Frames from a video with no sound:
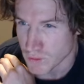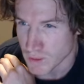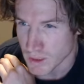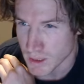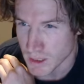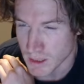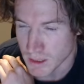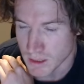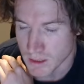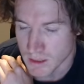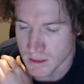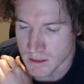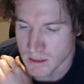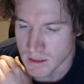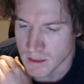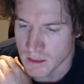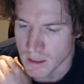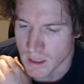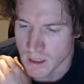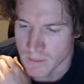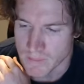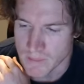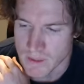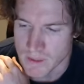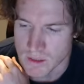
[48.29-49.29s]
And this can
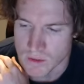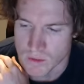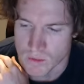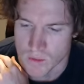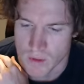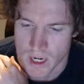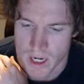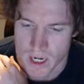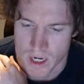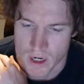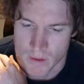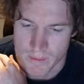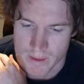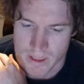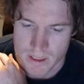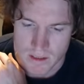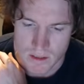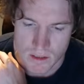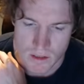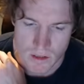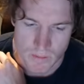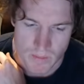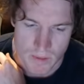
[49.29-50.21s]
come into economics,